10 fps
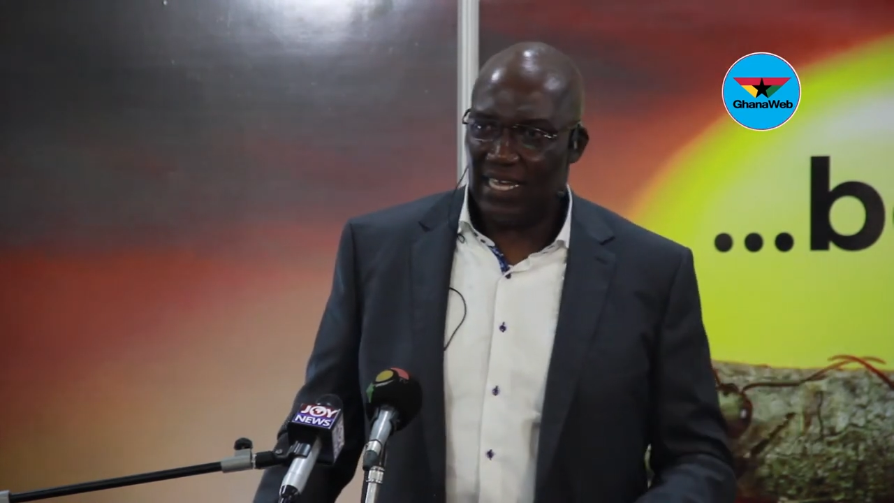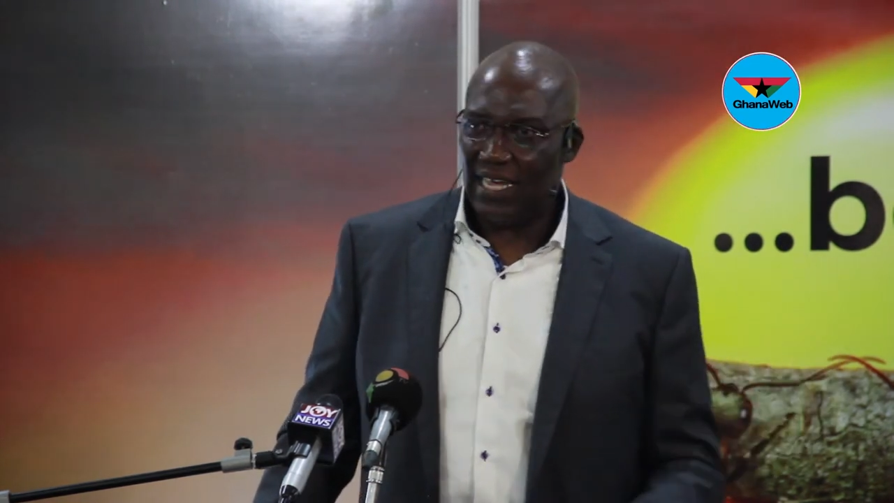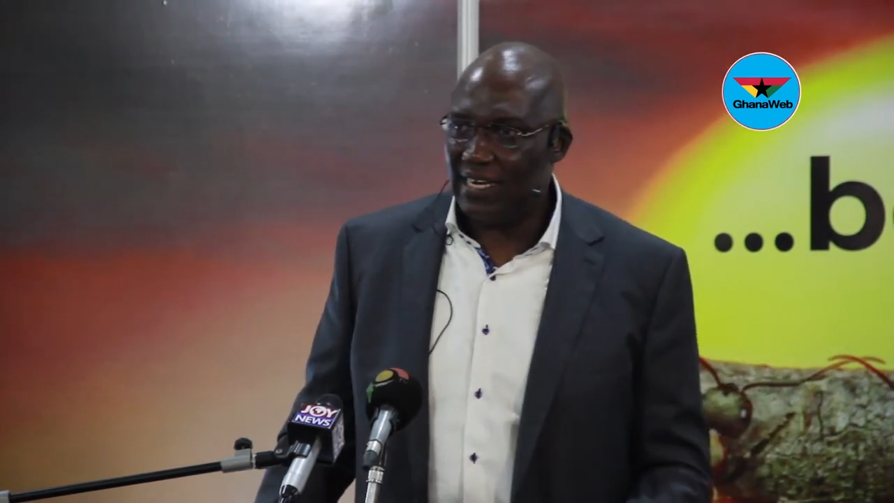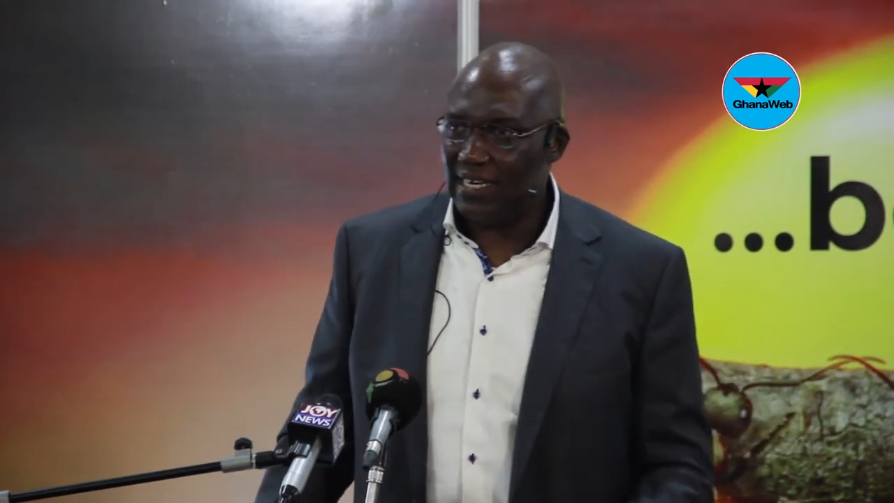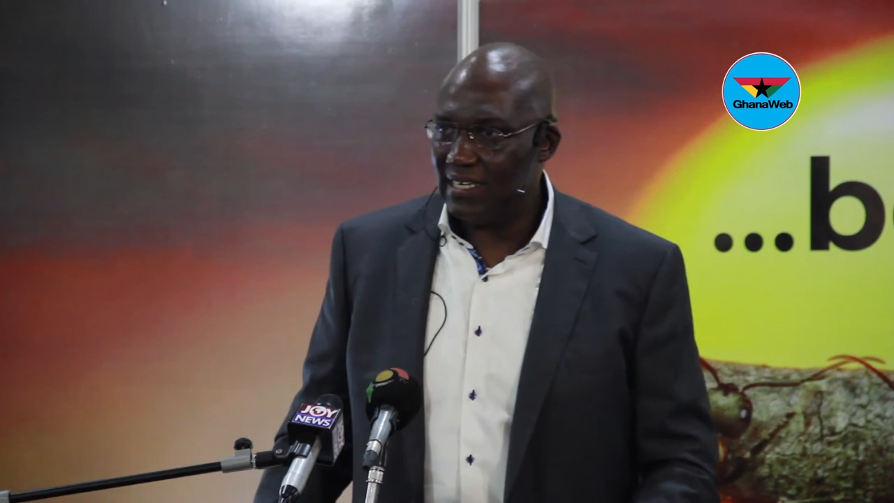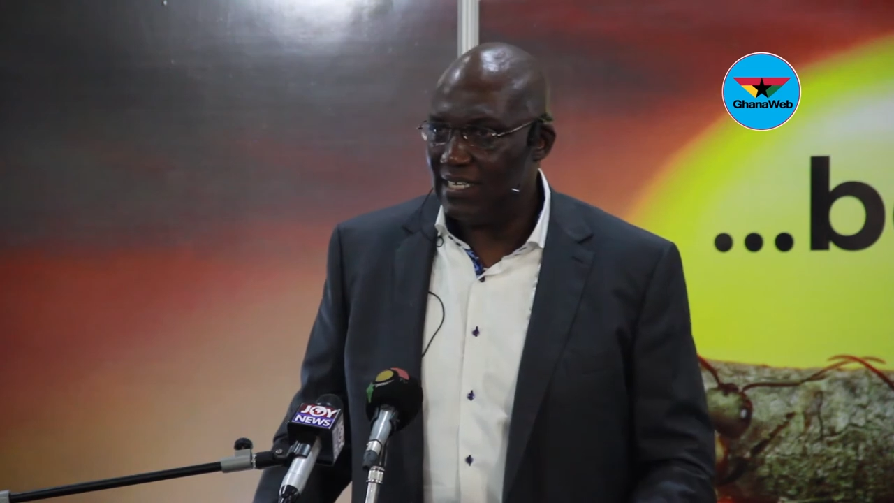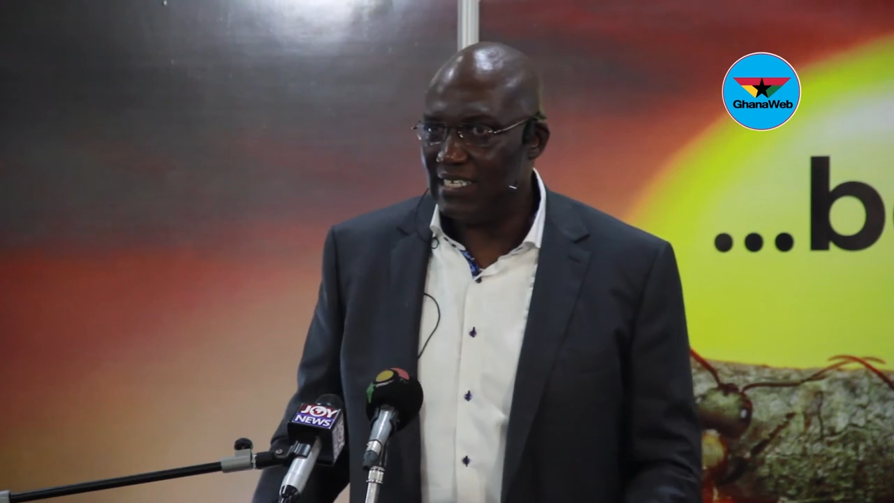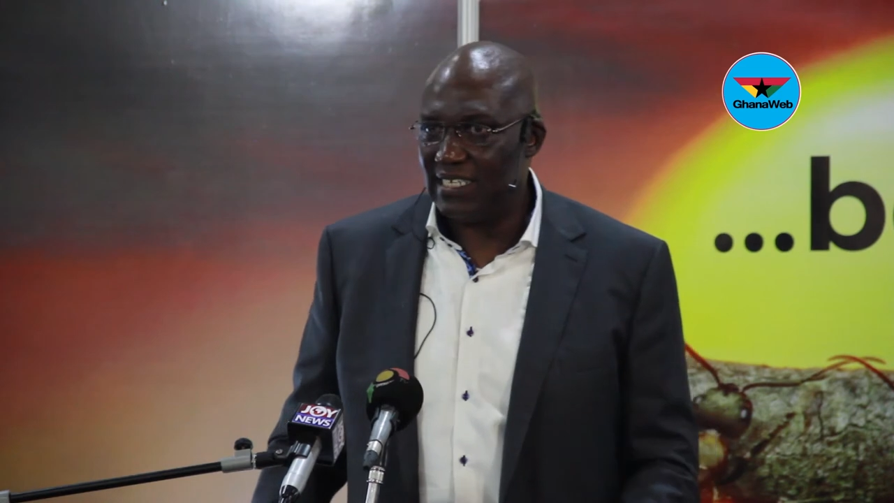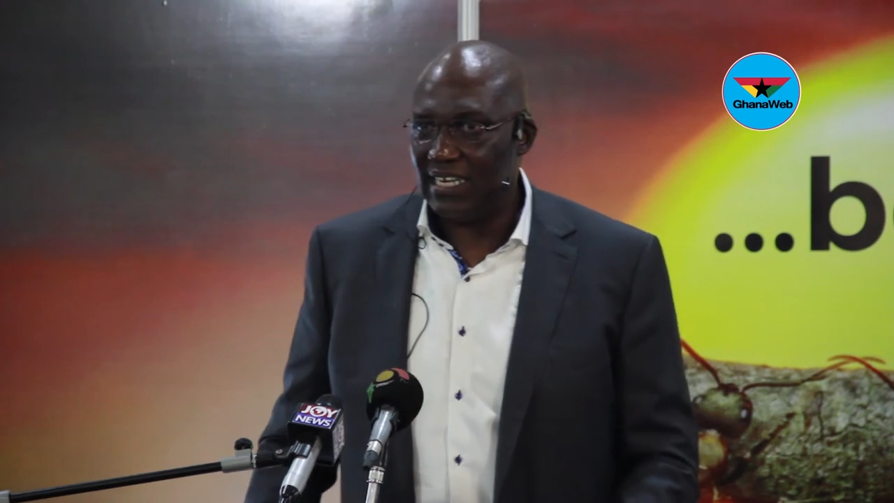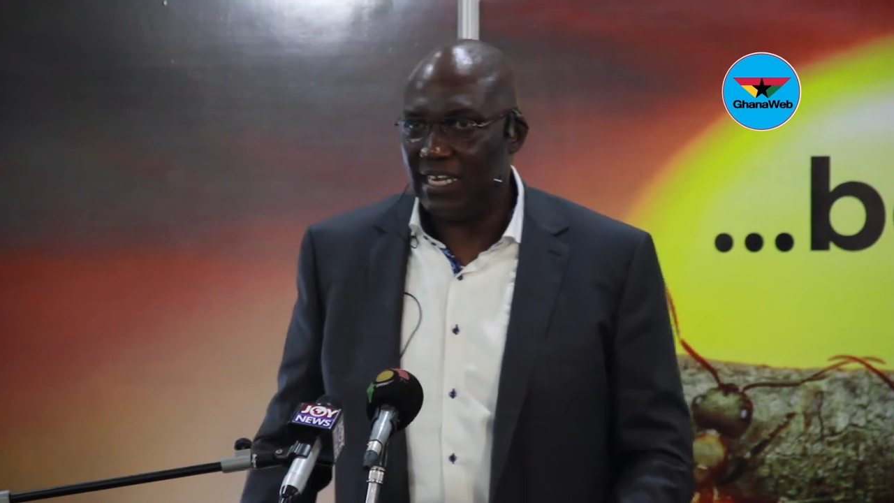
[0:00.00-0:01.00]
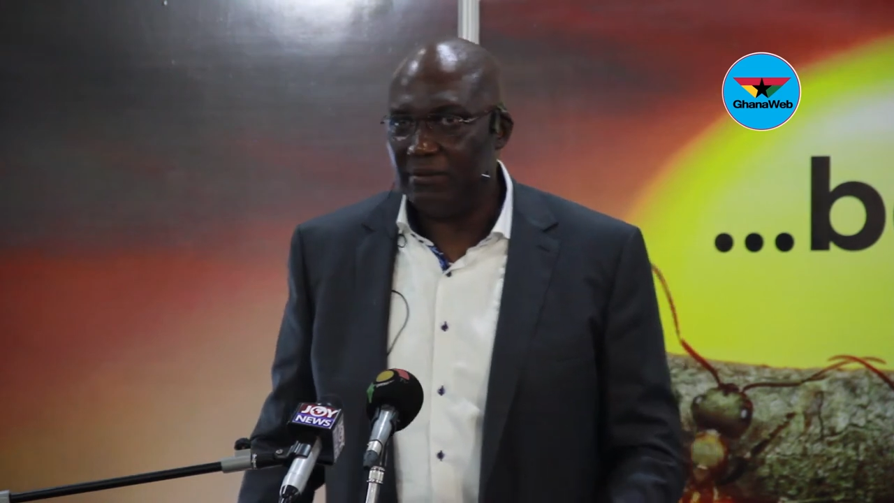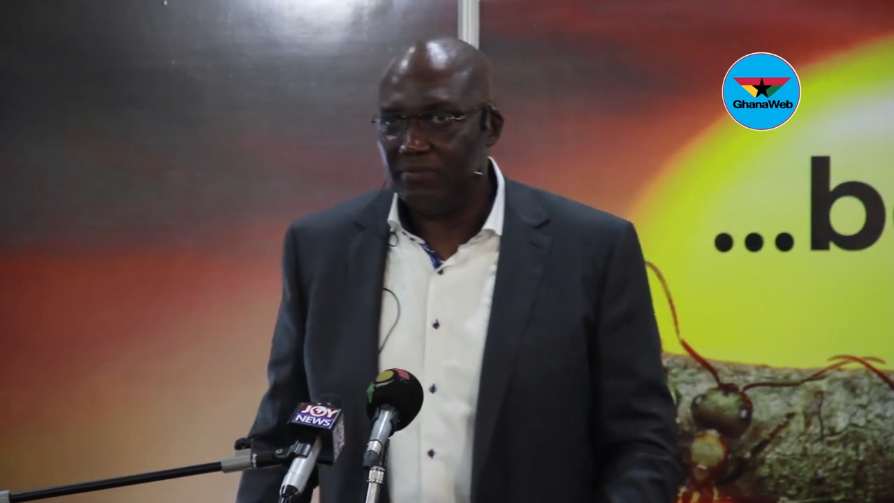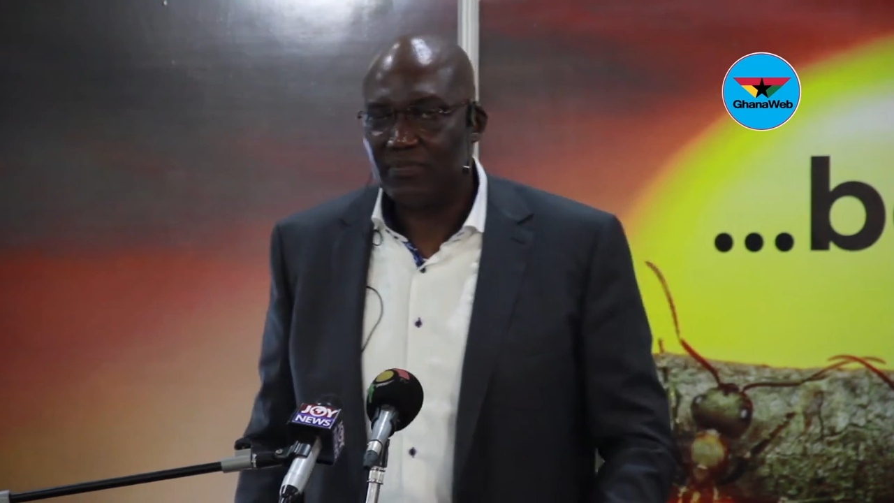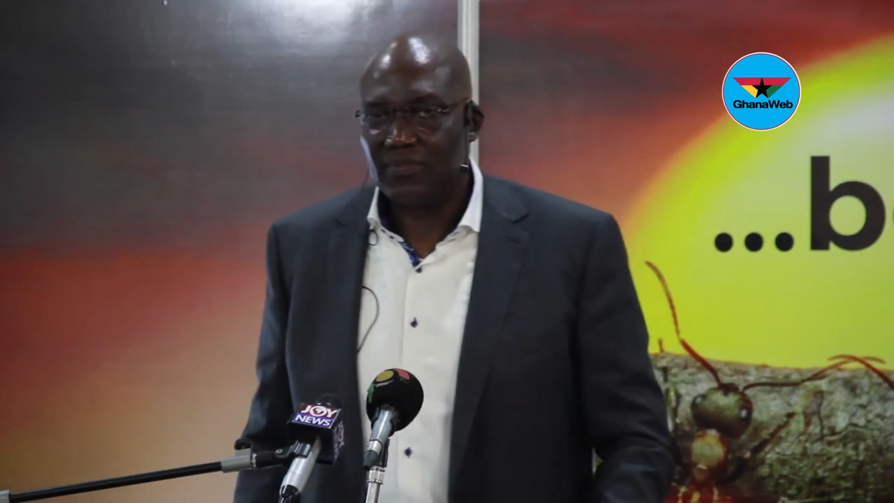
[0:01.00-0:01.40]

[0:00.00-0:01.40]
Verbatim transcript: And yesterday,